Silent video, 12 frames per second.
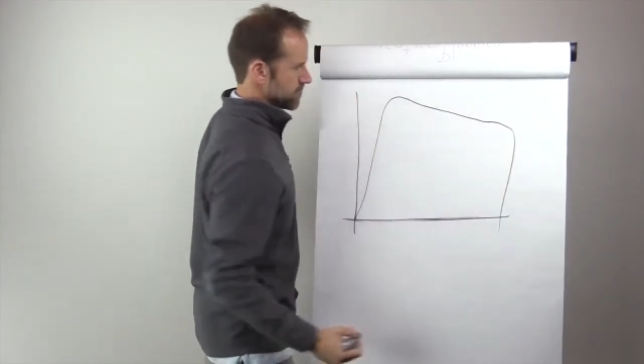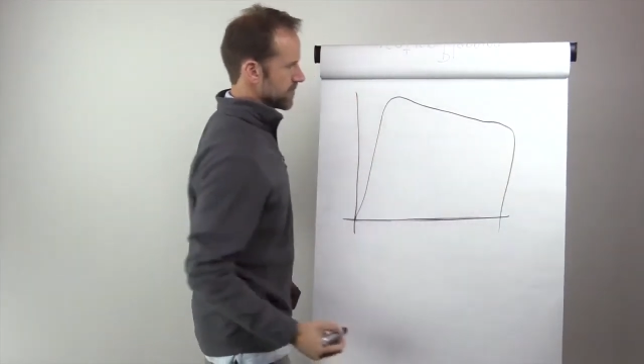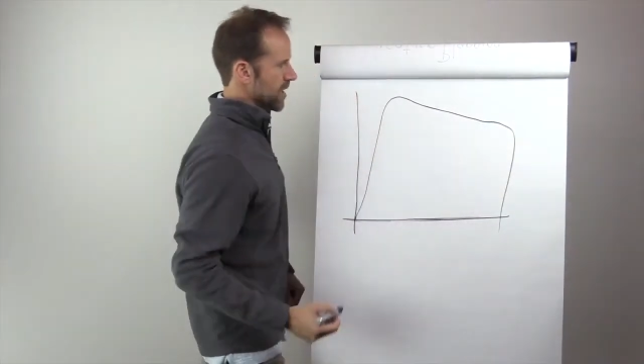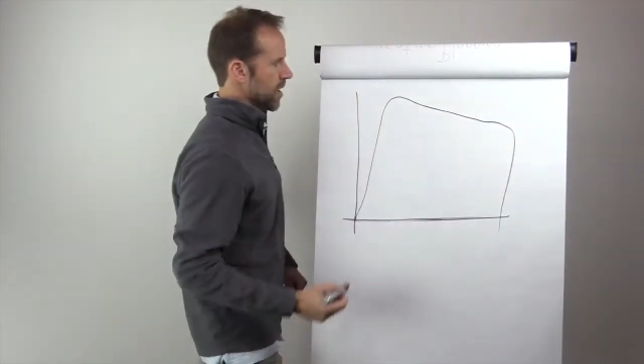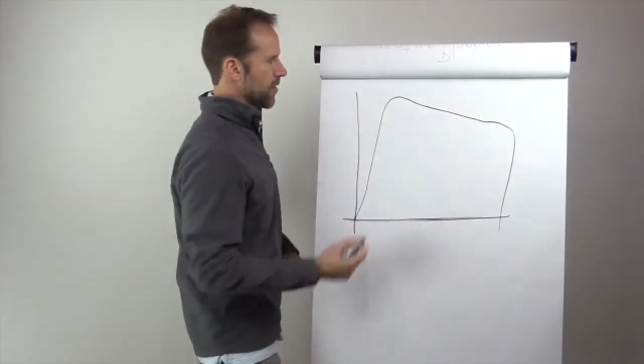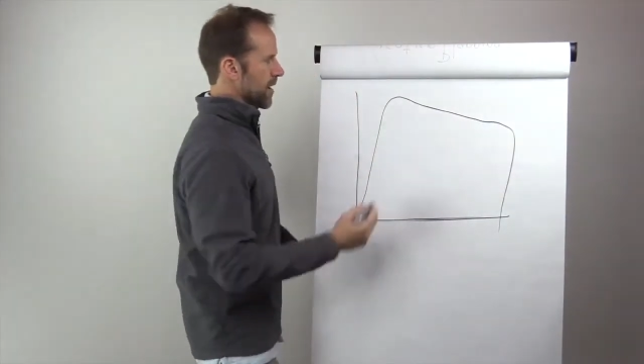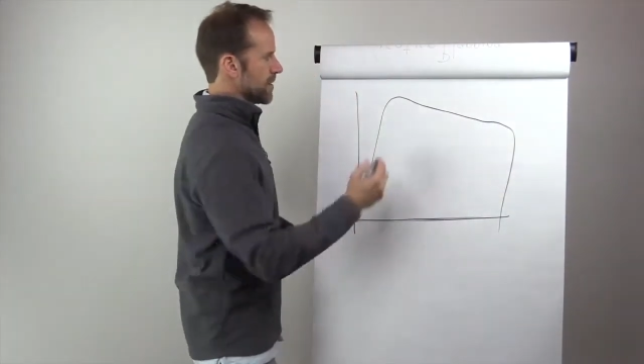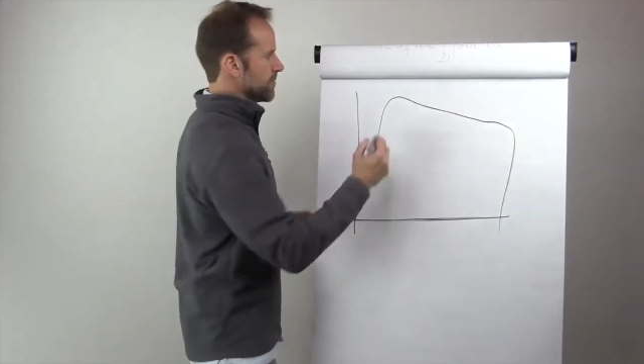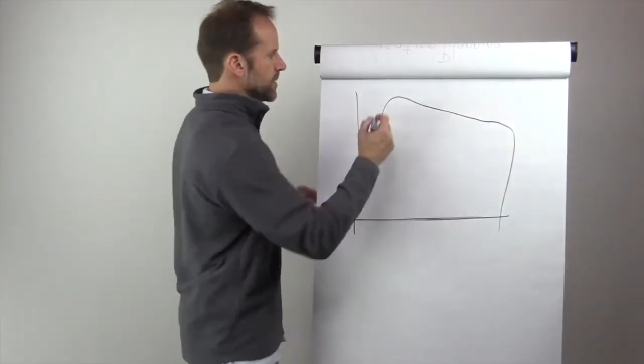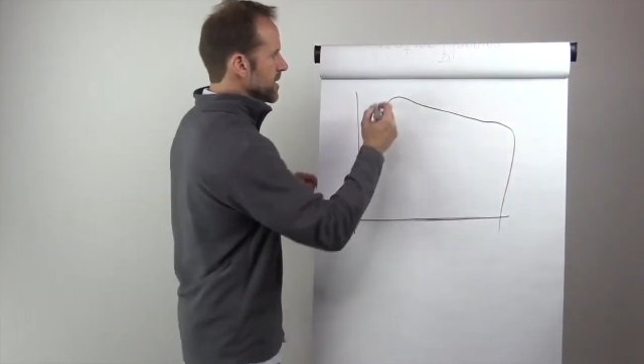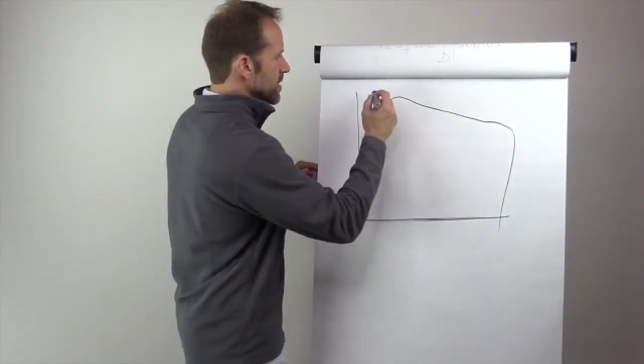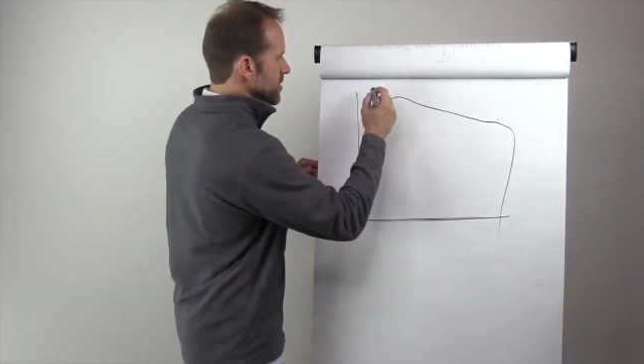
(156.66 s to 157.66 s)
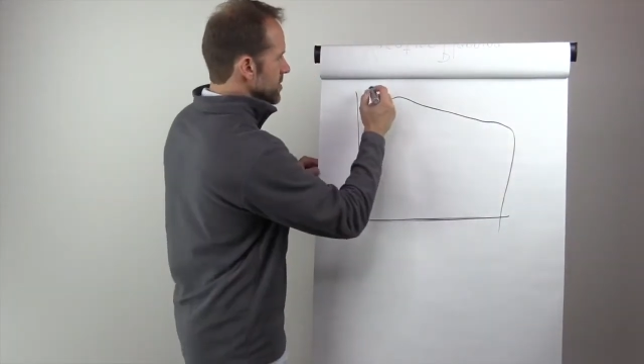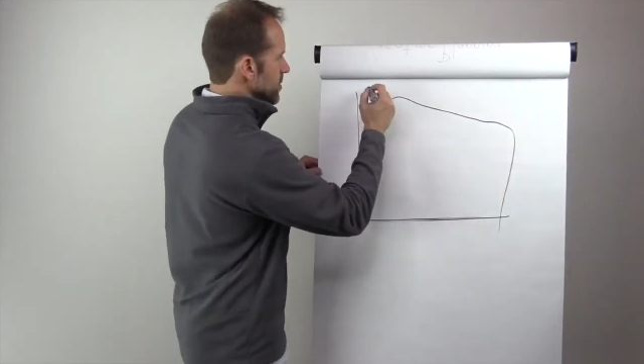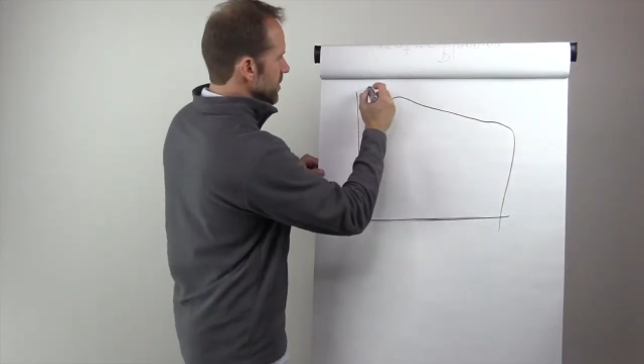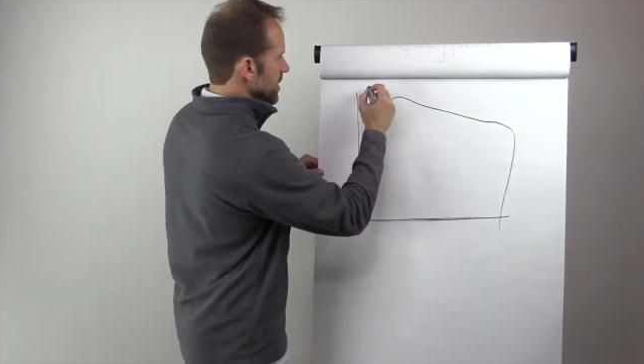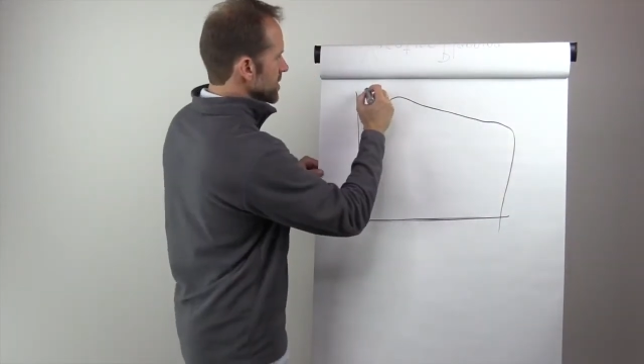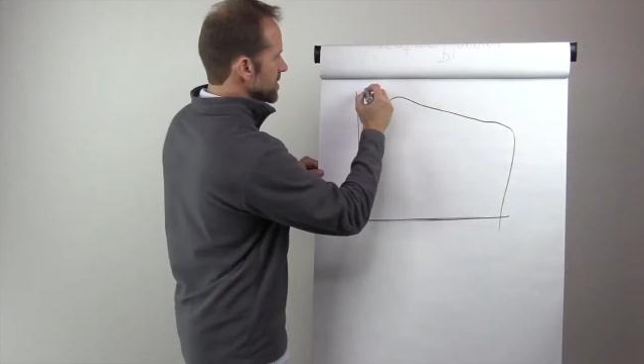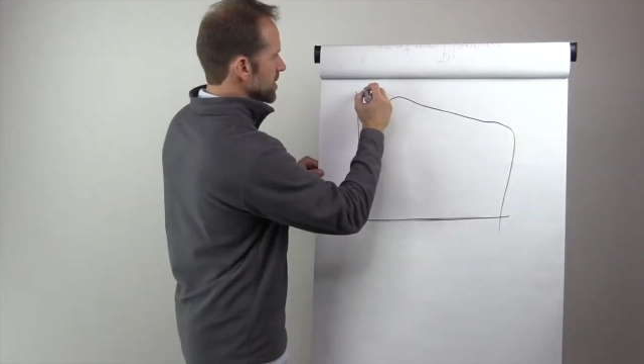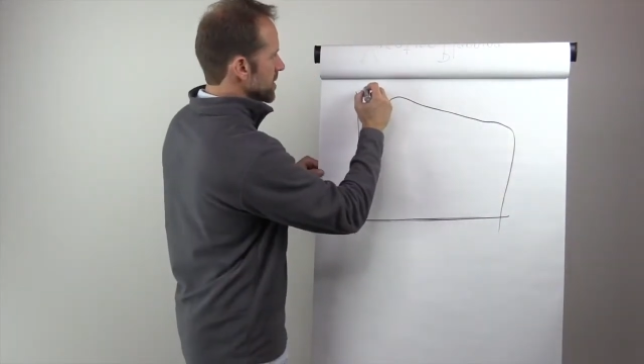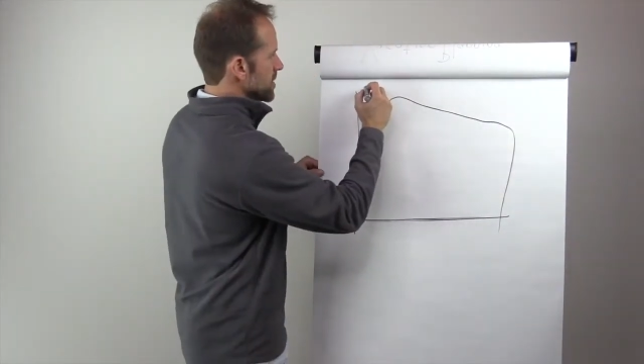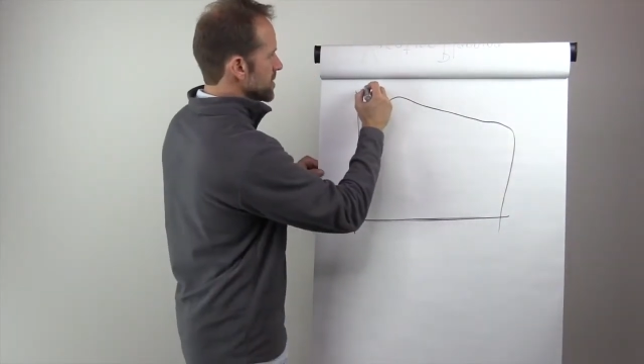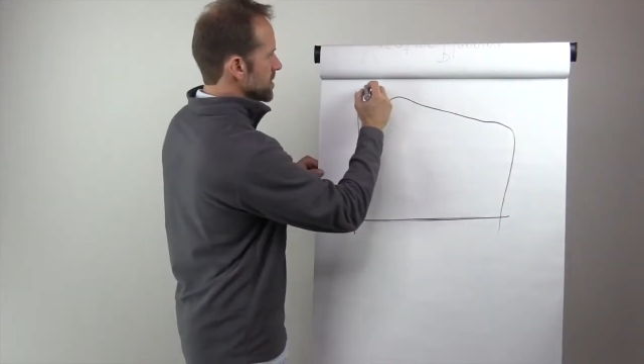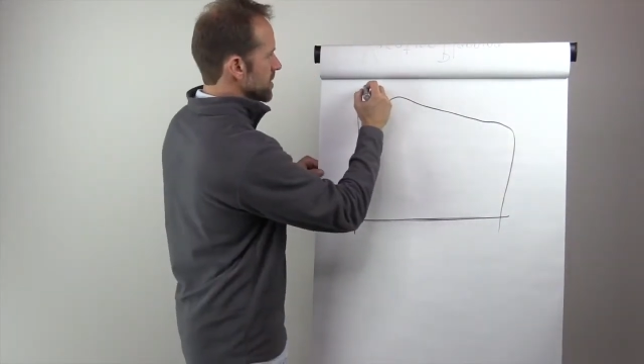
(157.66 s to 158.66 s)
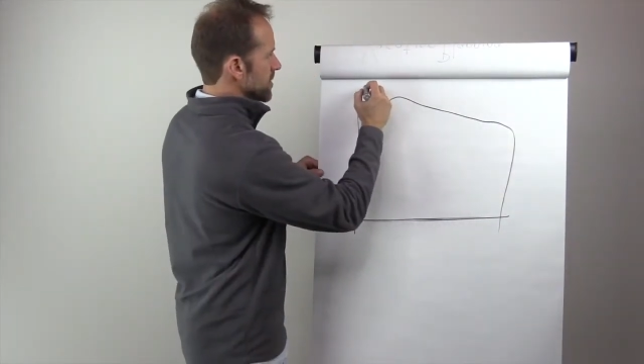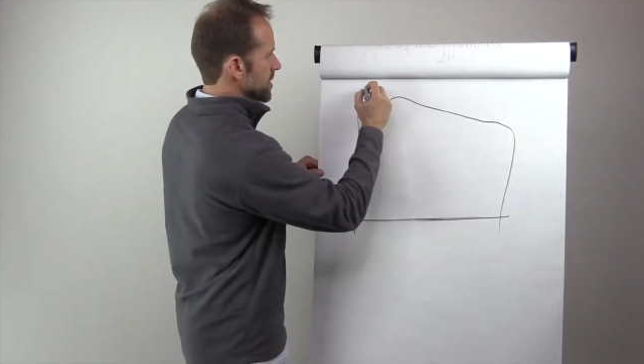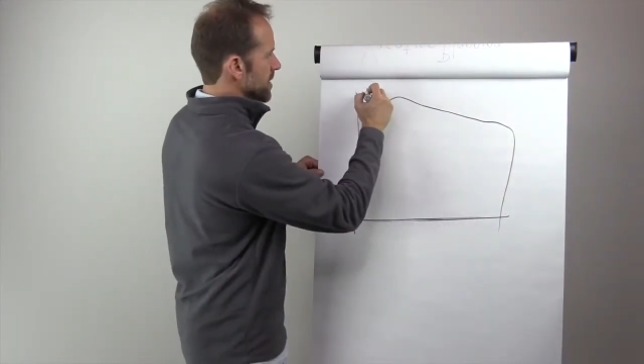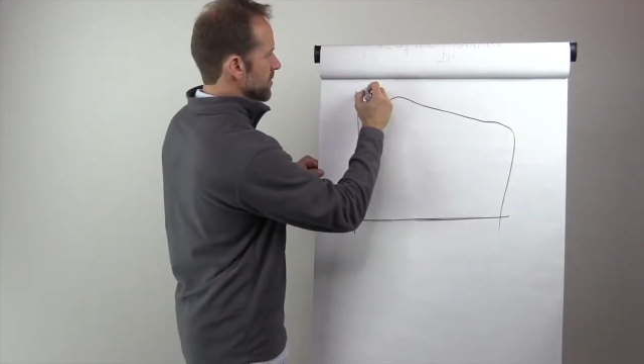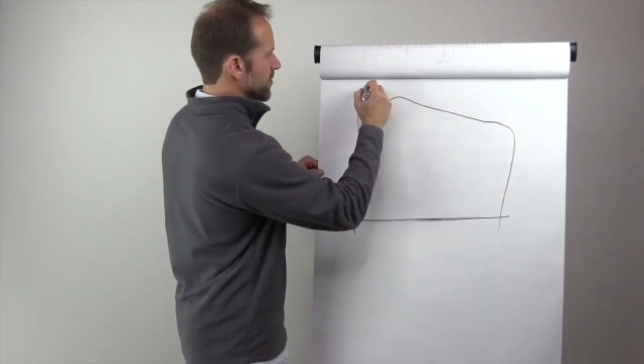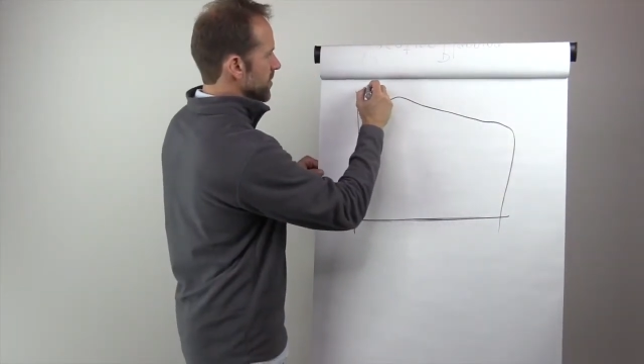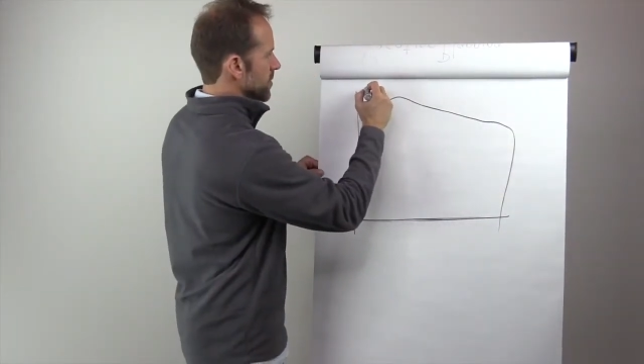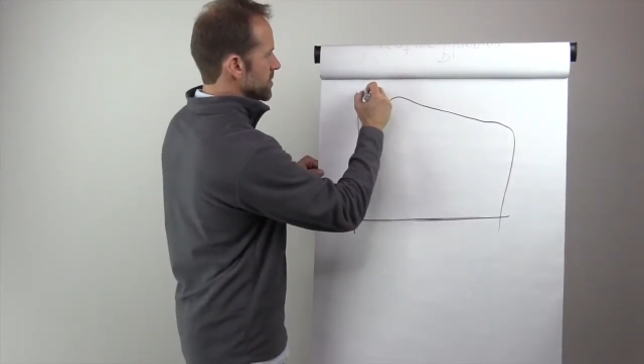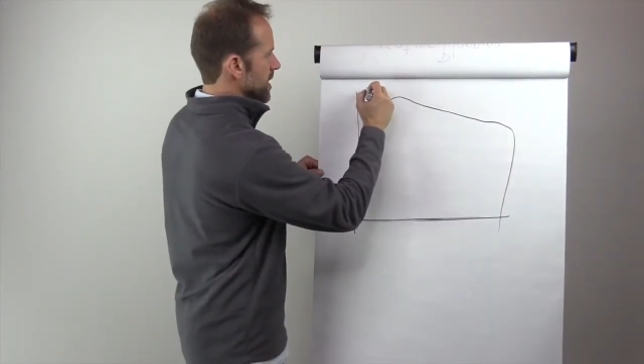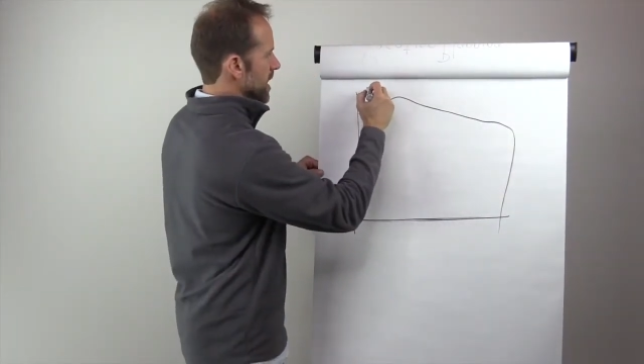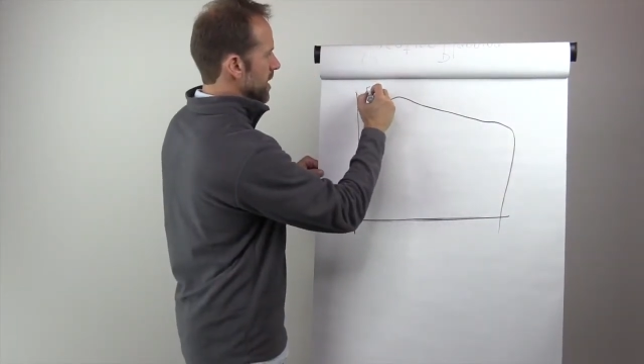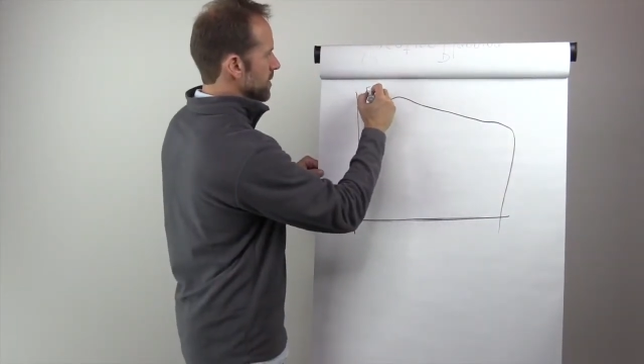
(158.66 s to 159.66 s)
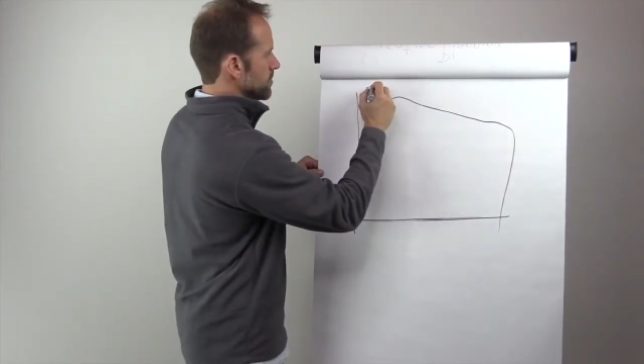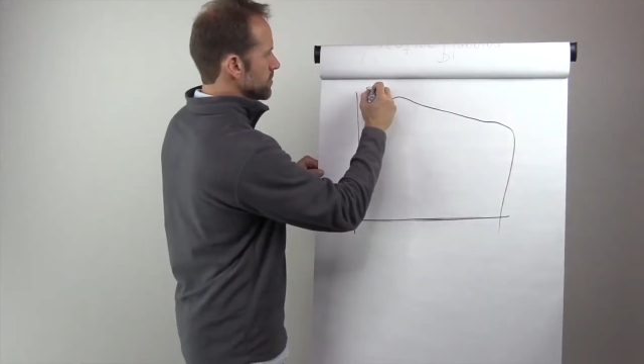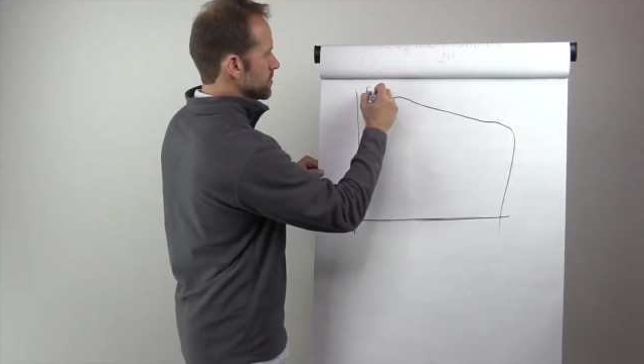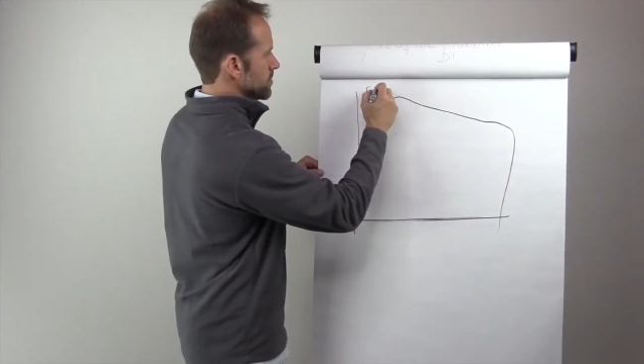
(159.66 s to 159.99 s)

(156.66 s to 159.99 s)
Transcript: All right, so this is the fill time.